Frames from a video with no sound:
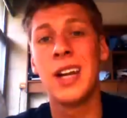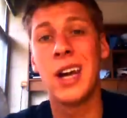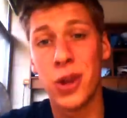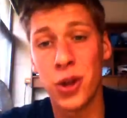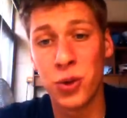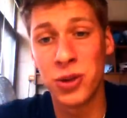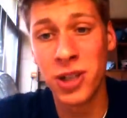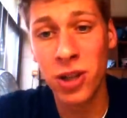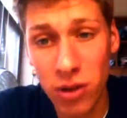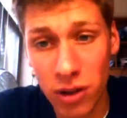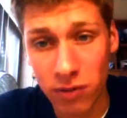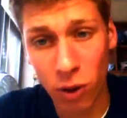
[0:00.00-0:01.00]
Now, the
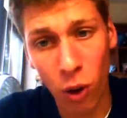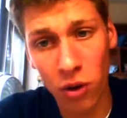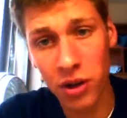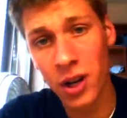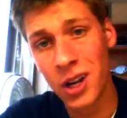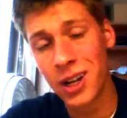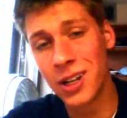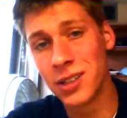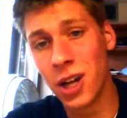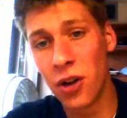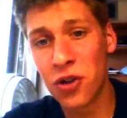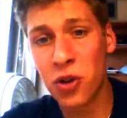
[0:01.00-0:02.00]
utility vault is
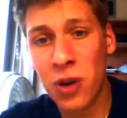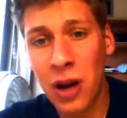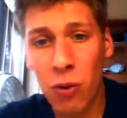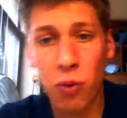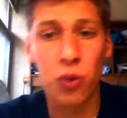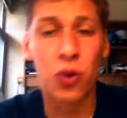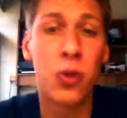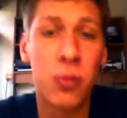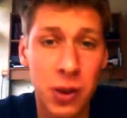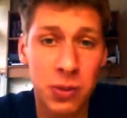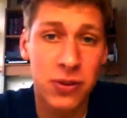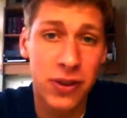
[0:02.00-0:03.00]
an underground room
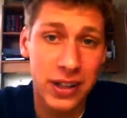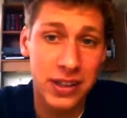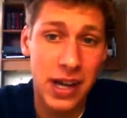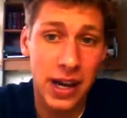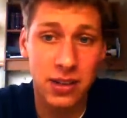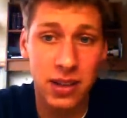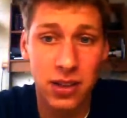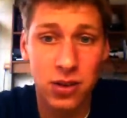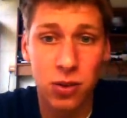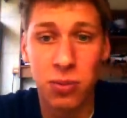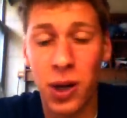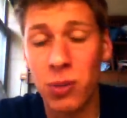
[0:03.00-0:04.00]
that provides access
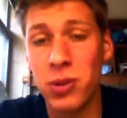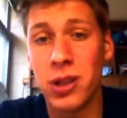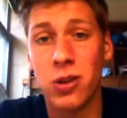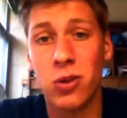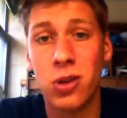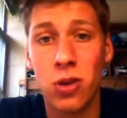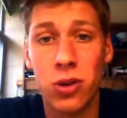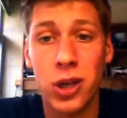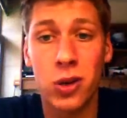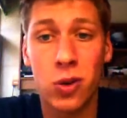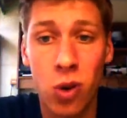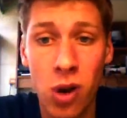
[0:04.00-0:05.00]
to public
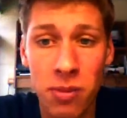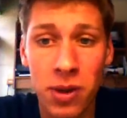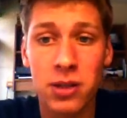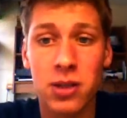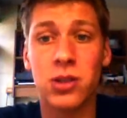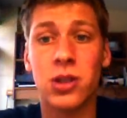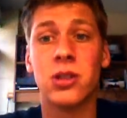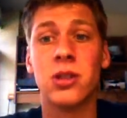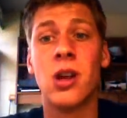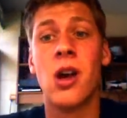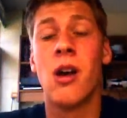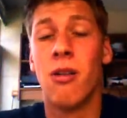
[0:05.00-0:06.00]
utility equipment such as
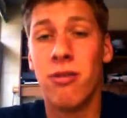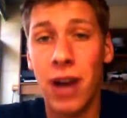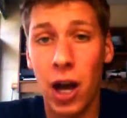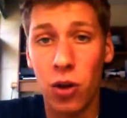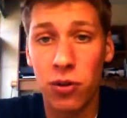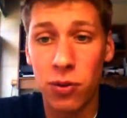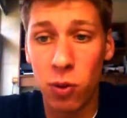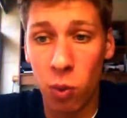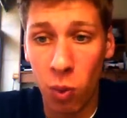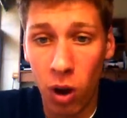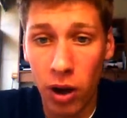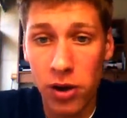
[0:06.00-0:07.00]
valves for
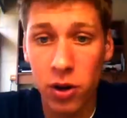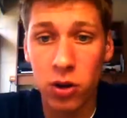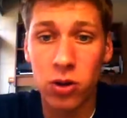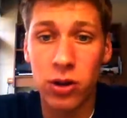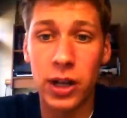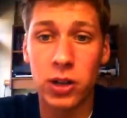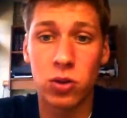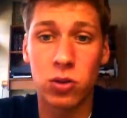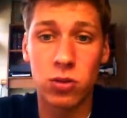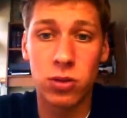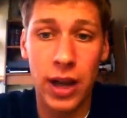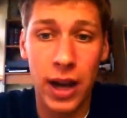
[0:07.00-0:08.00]
water or
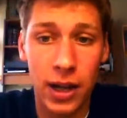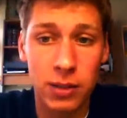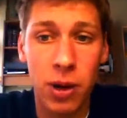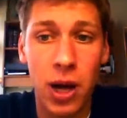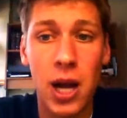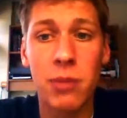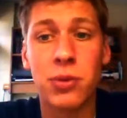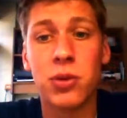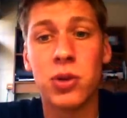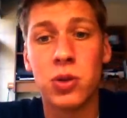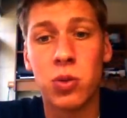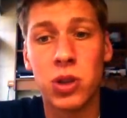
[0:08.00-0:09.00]
natural gas pipes
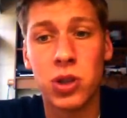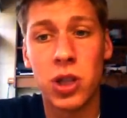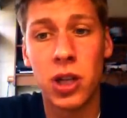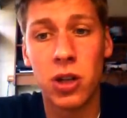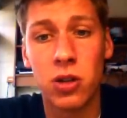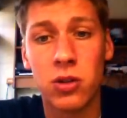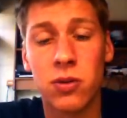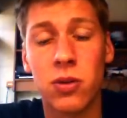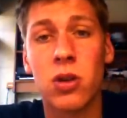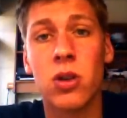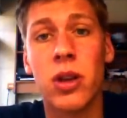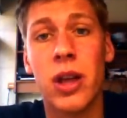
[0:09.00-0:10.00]
or switch gears
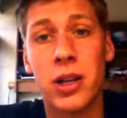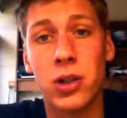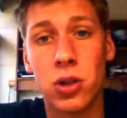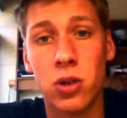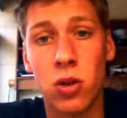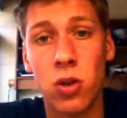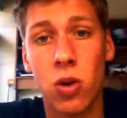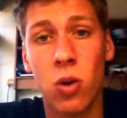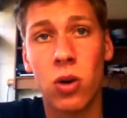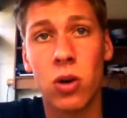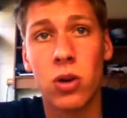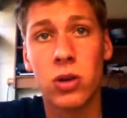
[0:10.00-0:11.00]
for electrical
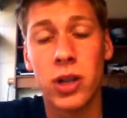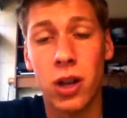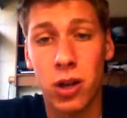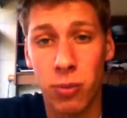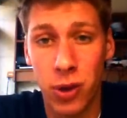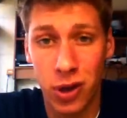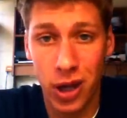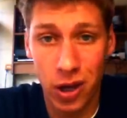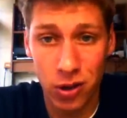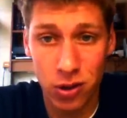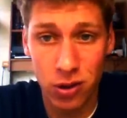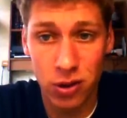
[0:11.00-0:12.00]
or
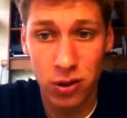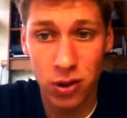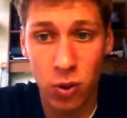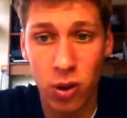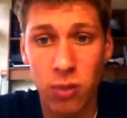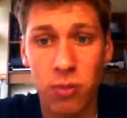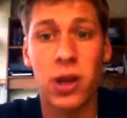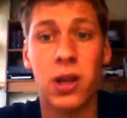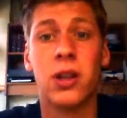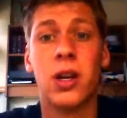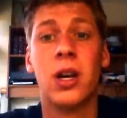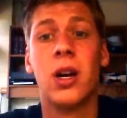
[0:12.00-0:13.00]
telecommunications equipment,